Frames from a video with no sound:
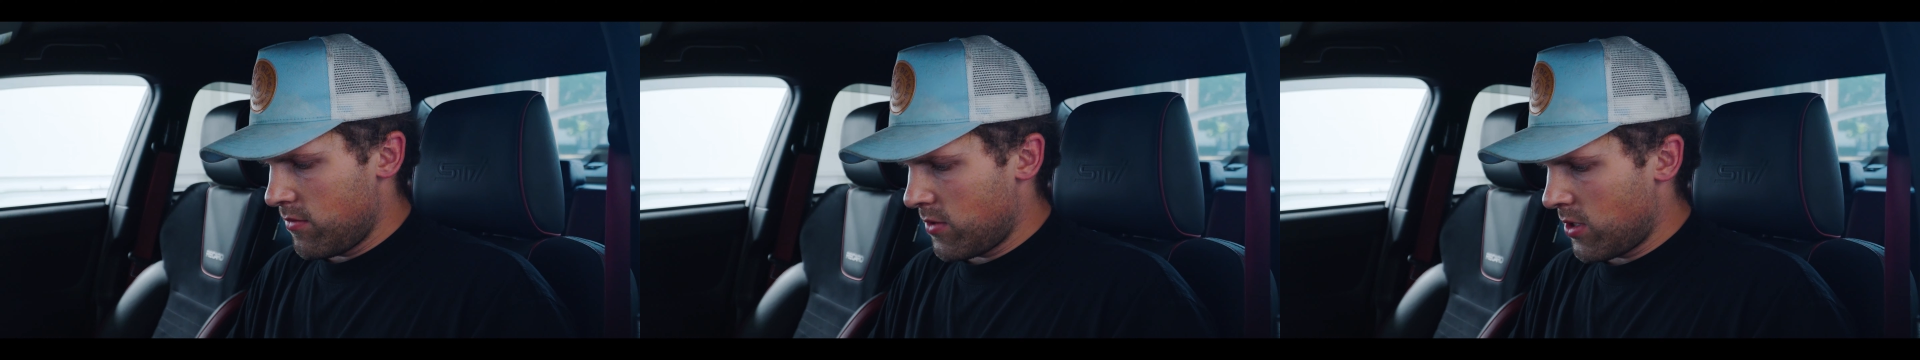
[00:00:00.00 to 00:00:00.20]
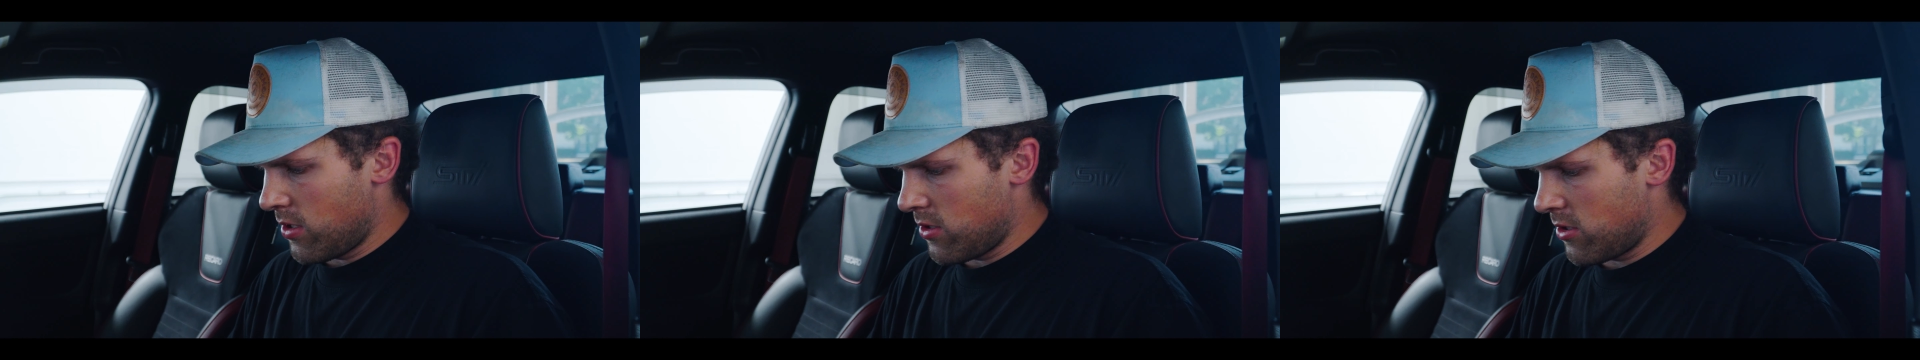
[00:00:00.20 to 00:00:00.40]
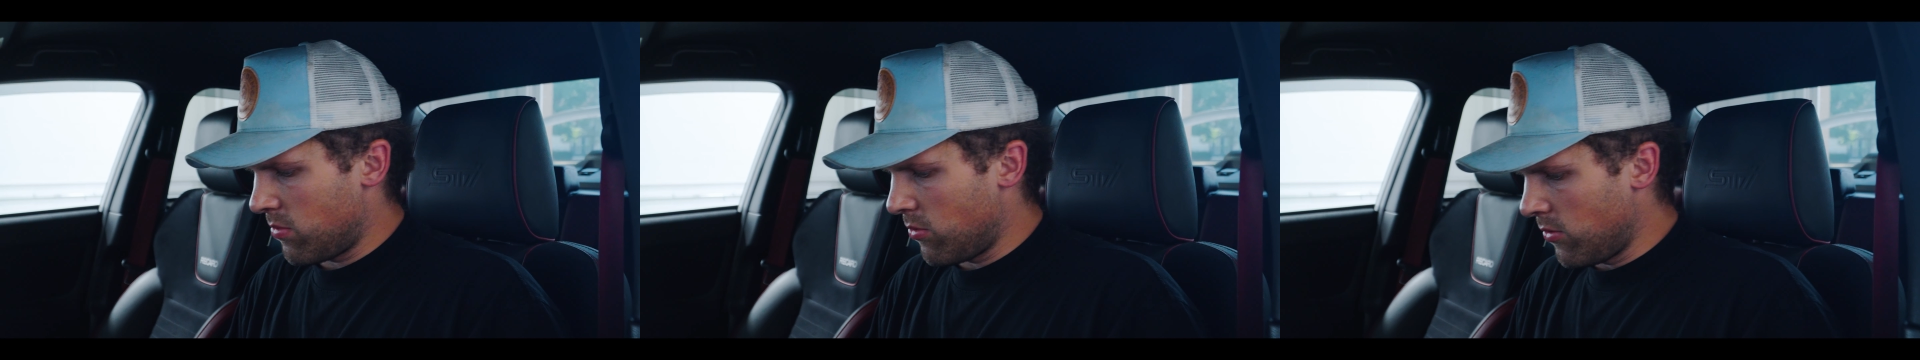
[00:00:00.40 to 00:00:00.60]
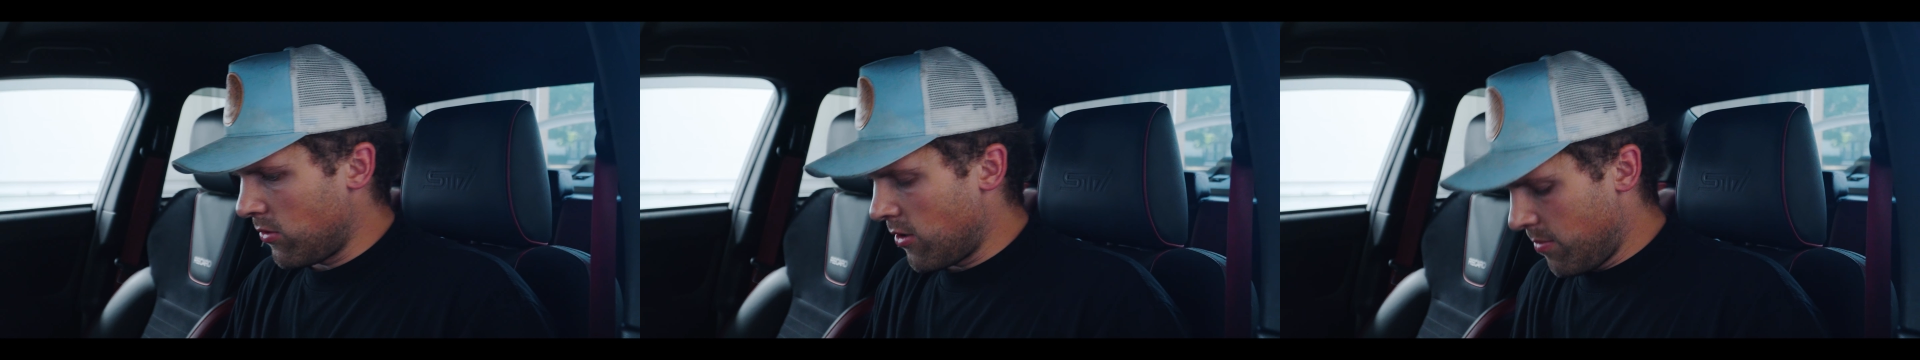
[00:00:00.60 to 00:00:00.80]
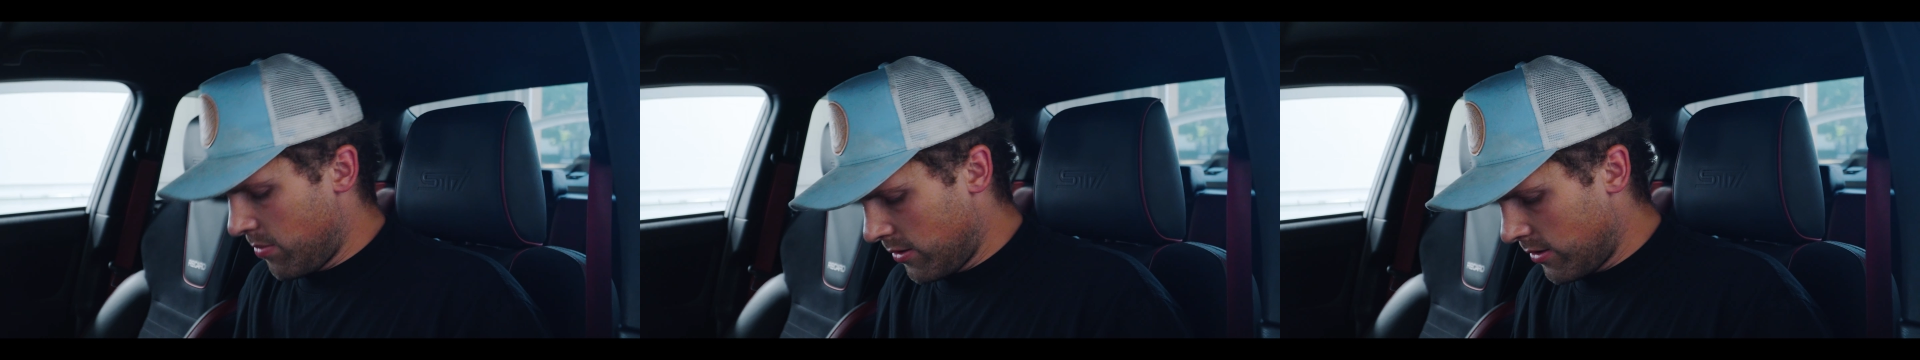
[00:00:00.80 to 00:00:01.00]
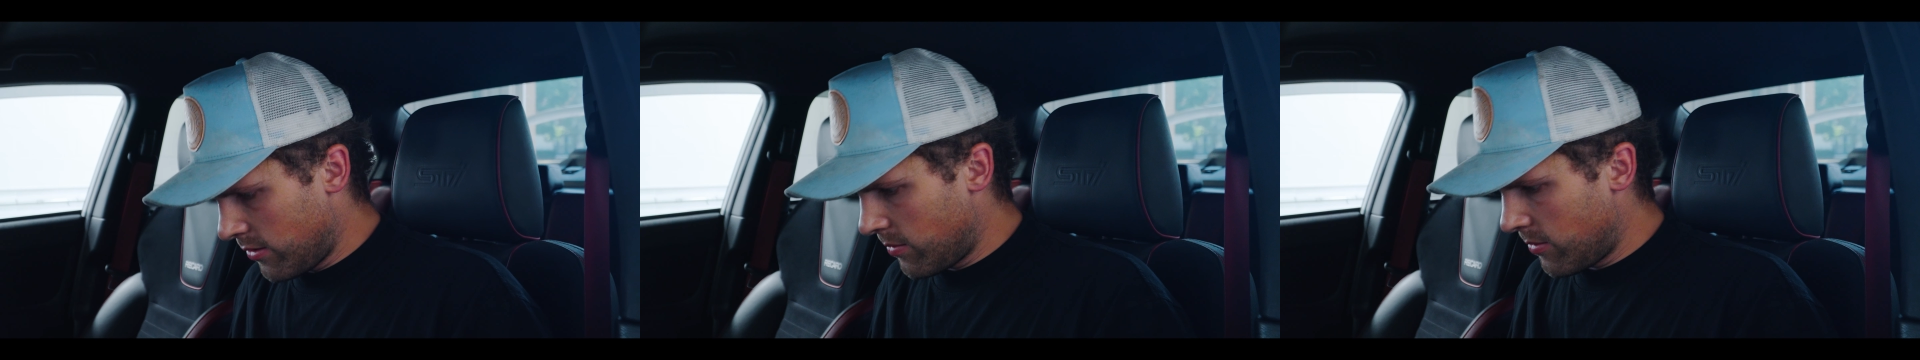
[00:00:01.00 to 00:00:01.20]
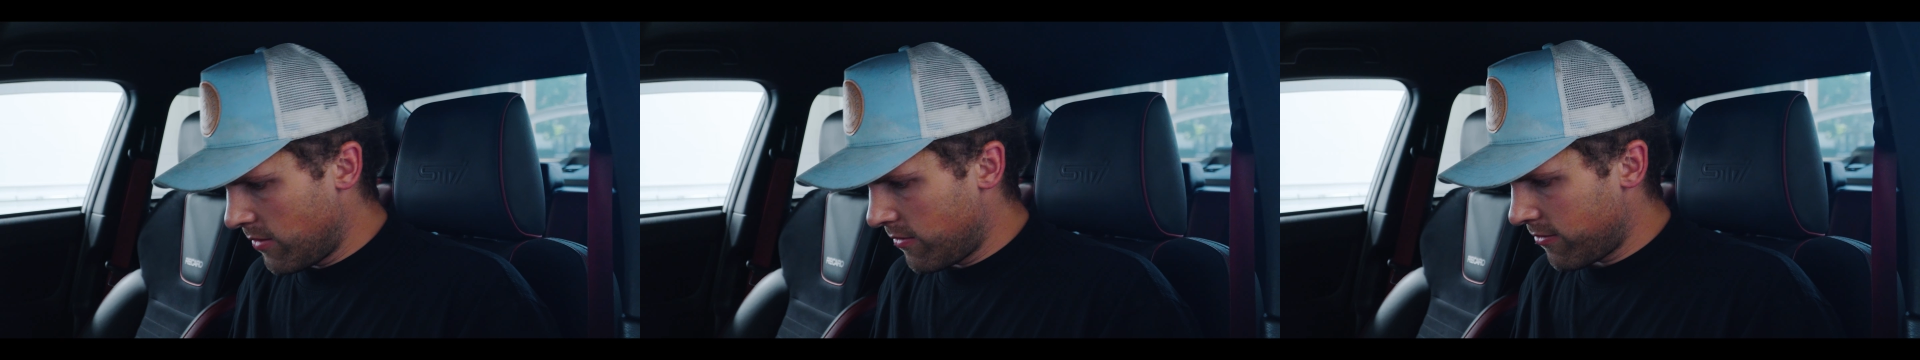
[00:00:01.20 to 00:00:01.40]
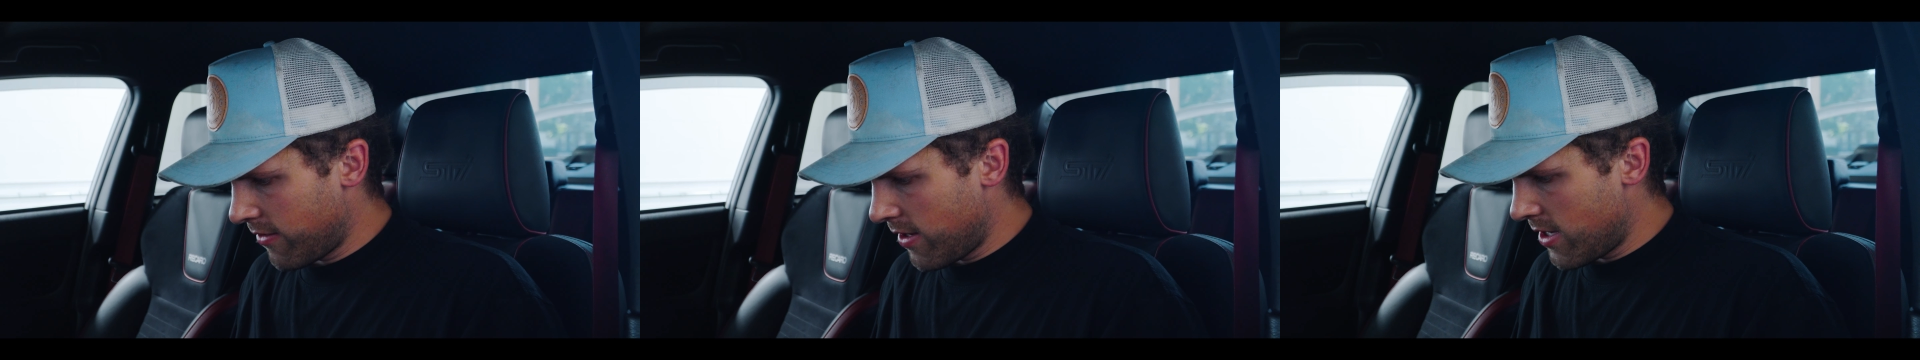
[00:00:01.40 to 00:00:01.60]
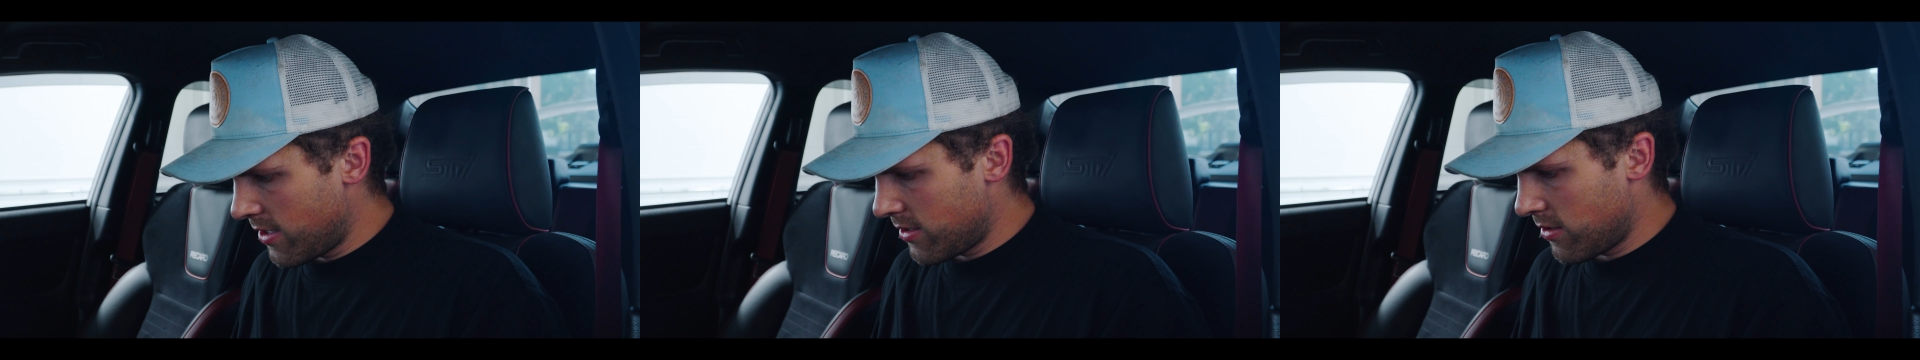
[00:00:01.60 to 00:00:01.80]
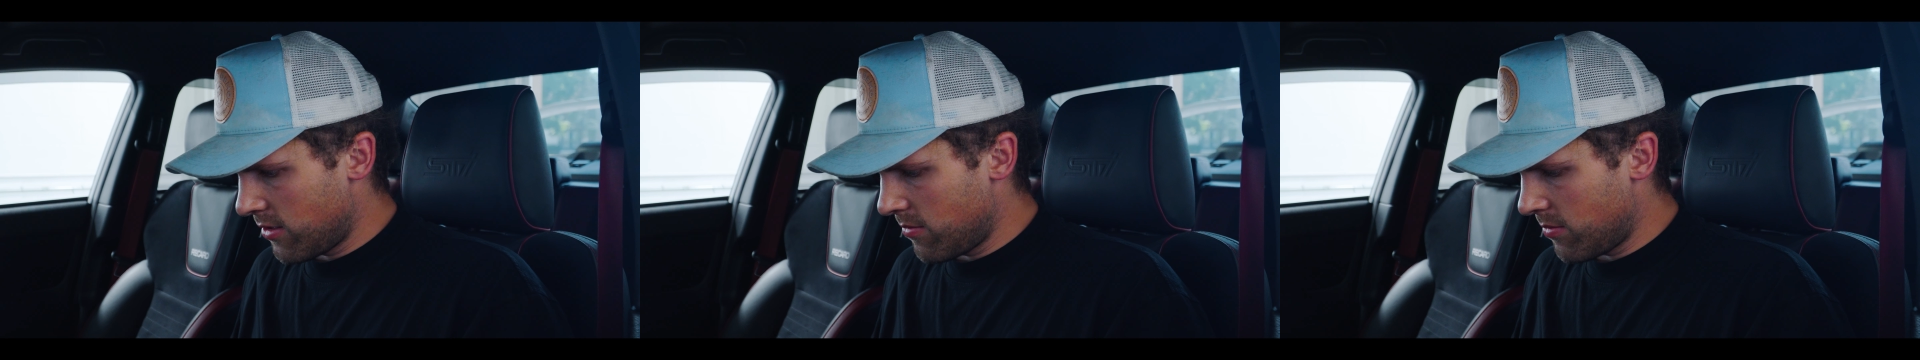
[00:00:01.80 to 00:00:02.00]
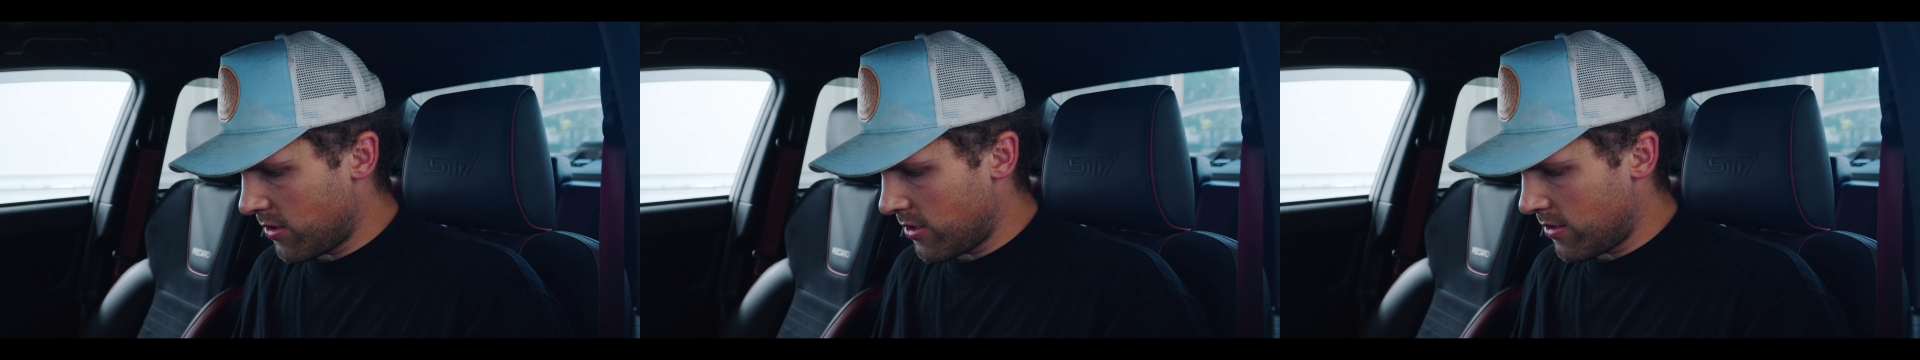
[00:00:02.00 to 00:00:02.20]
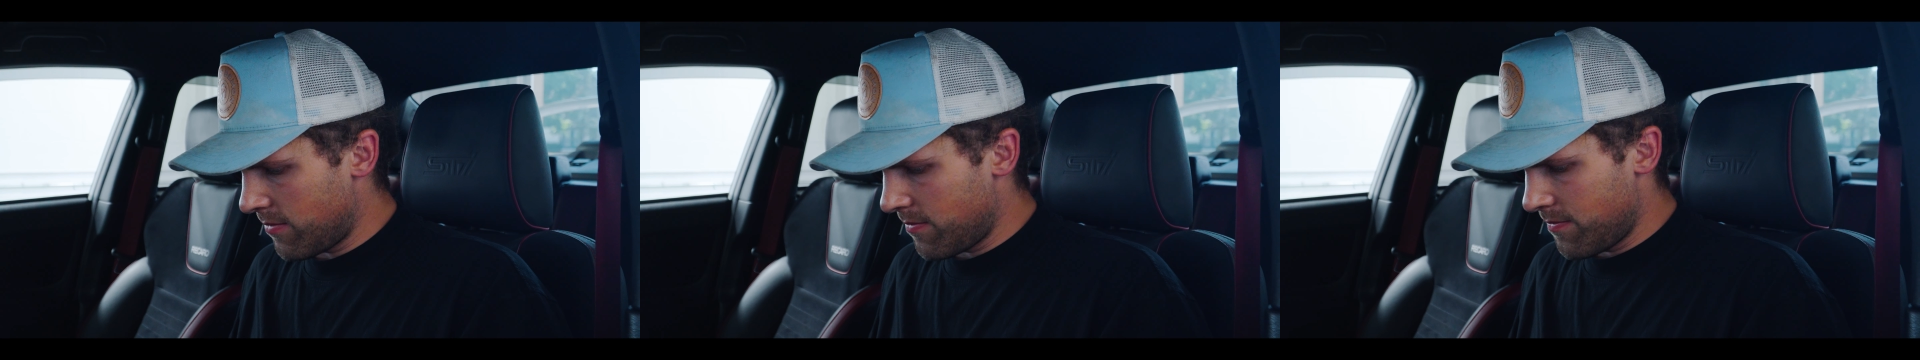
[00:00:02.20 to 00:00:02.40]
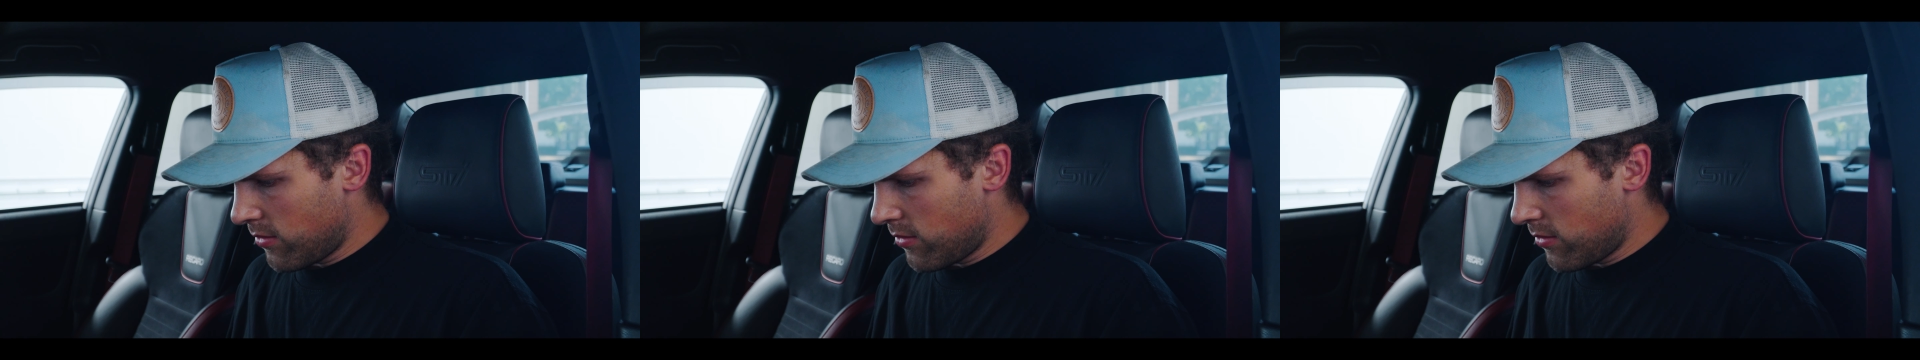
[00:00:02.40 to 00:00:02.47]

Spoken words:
to spool up a little bit faster, but